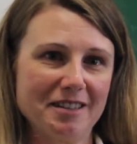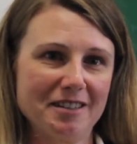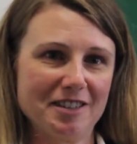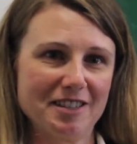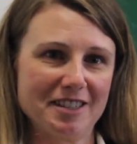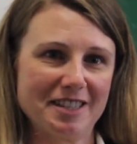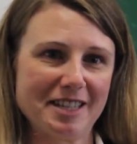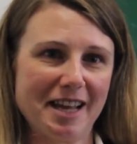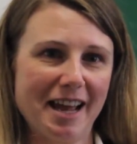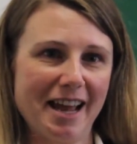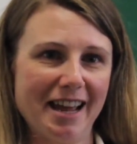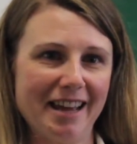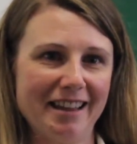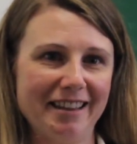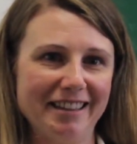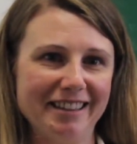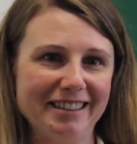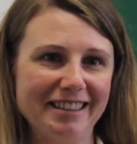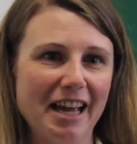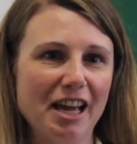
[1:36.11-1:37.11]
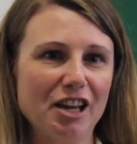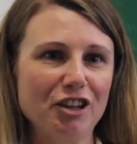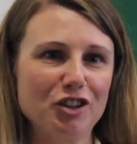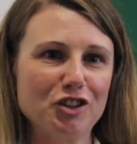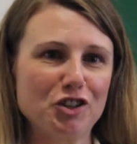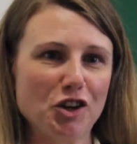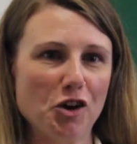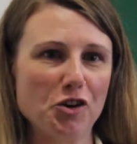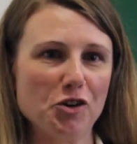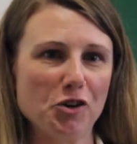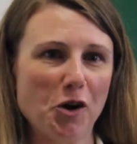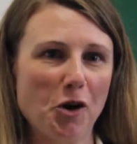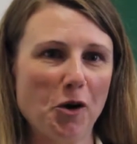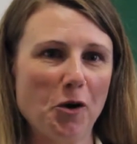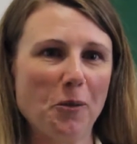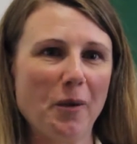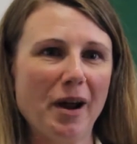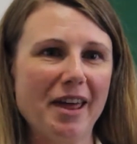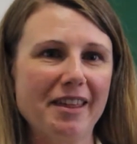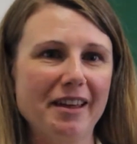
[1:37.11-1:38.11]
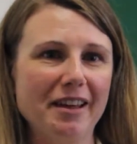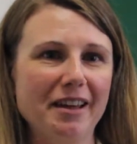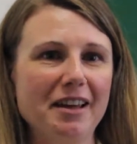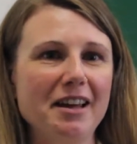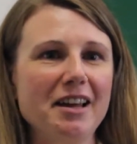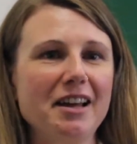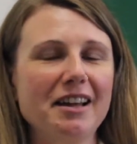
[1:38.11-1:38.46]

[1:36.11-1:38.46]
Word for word: to say that, yeah, you don't know whether